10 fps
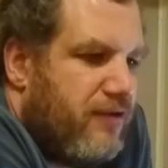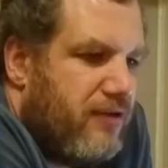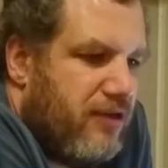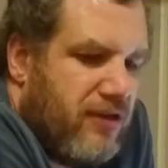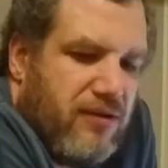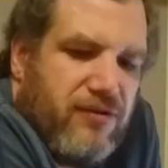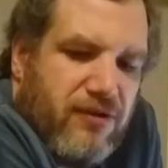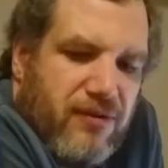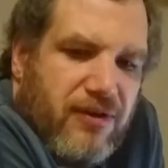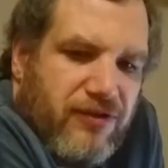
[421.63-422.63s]
I
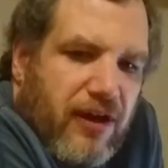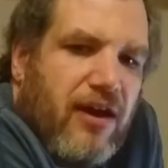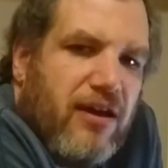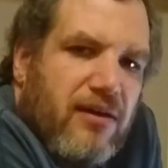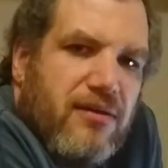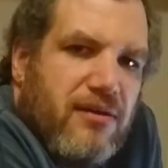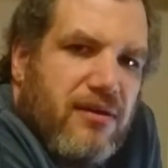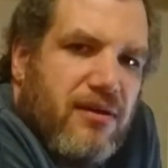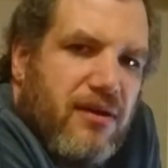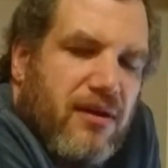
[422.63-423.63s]
do educate
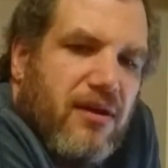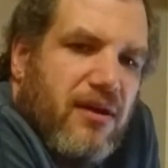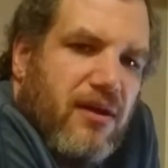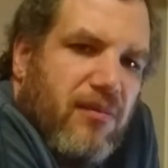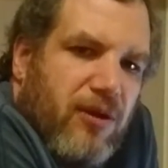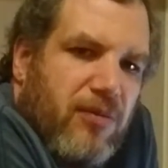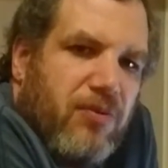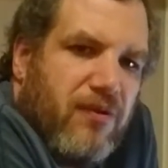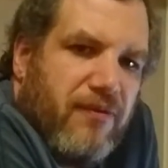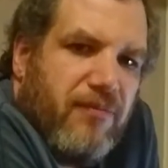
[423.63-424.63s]

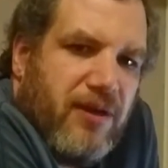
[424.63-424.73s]
people,